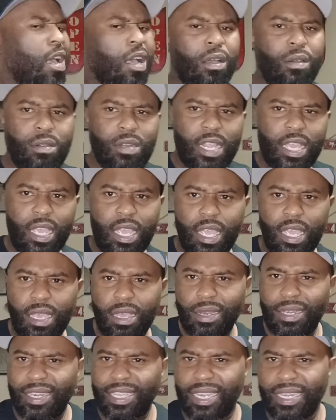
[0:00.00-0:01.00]
What the hell,
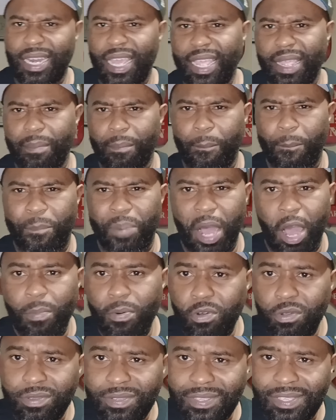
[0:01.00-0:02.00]
that nigga named
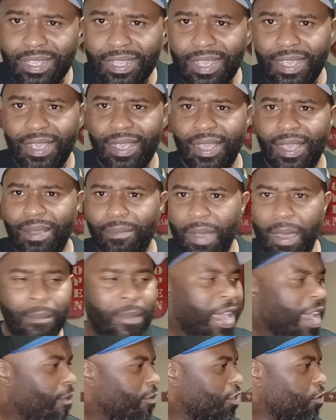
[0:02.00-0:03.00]
Bubbles? My
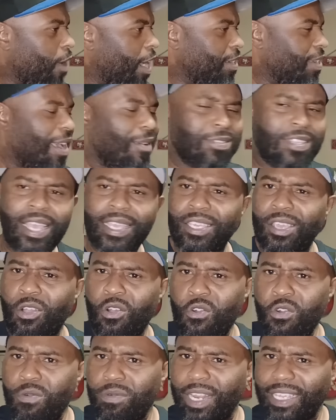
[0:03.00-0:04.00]
man was right there. I was like,
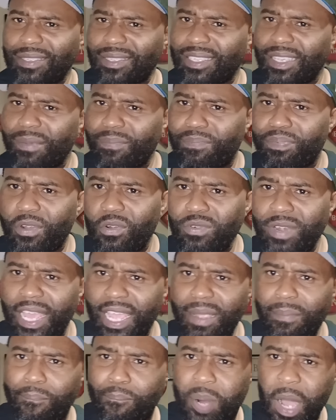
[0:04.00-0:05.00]
yo, they said bro
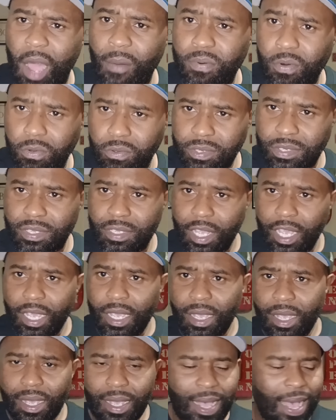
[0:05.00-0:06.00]
named Bubbles.
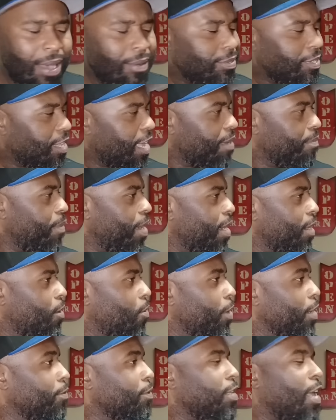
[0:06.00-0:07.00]
I was like, man, go.
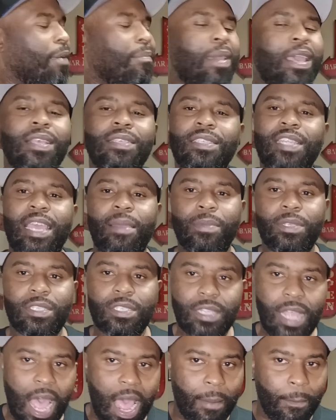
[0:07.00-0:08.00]
He was like, man, his name was
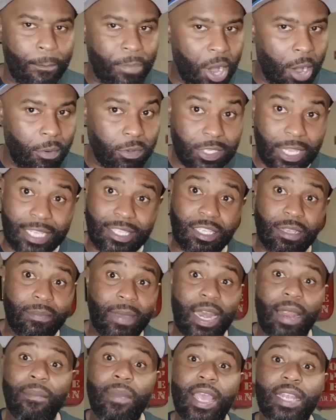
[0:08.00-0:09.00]
not Bubbles. I said, man,
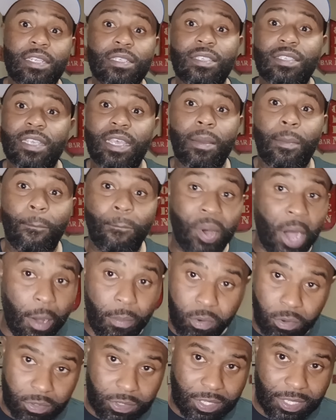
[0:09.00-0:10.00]
that man just said
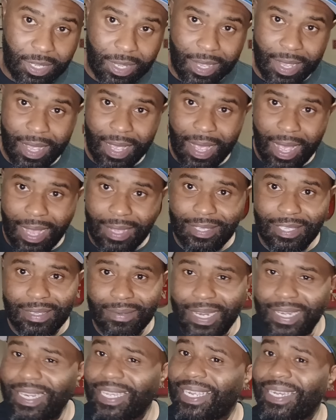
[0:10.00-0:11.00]
Bubbles. I said,
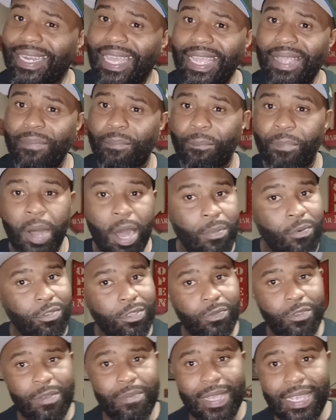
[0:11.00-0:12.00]
that nigga named Bubbles?
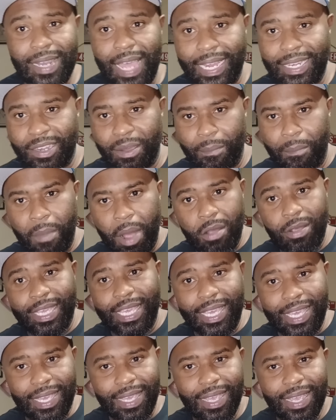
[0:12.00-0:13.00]
What you mean like the
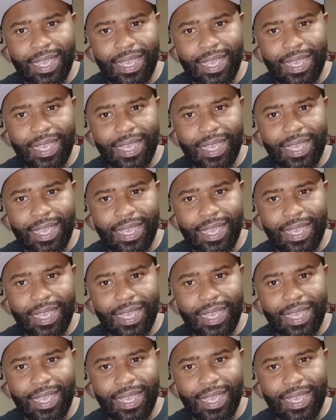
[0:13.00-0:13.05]
monkey?